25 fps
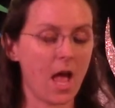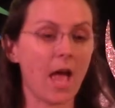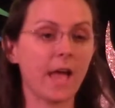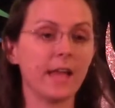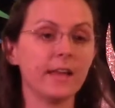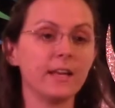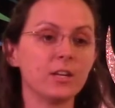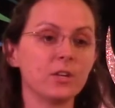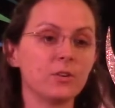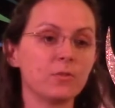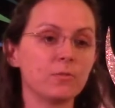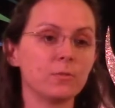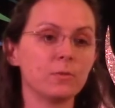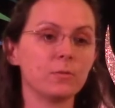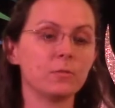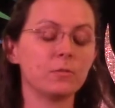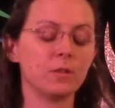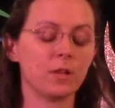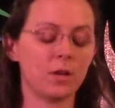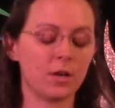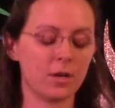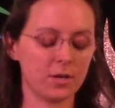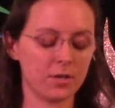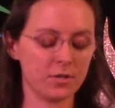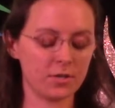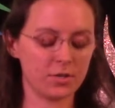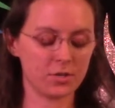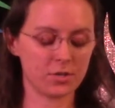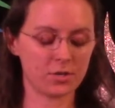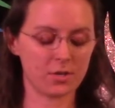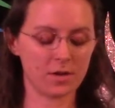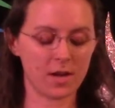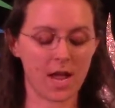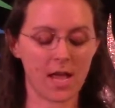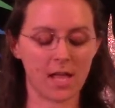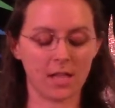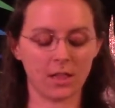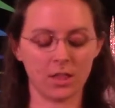And it grew
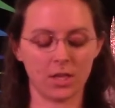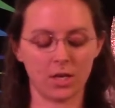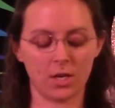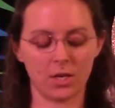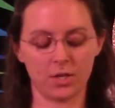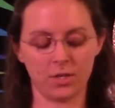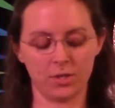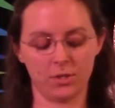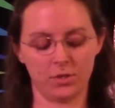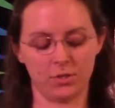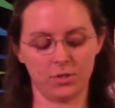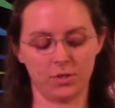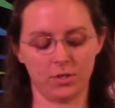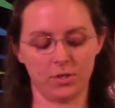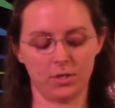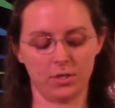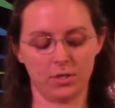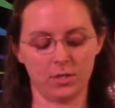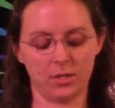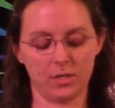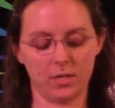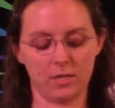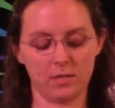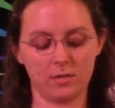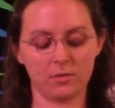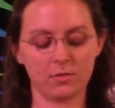larger and larger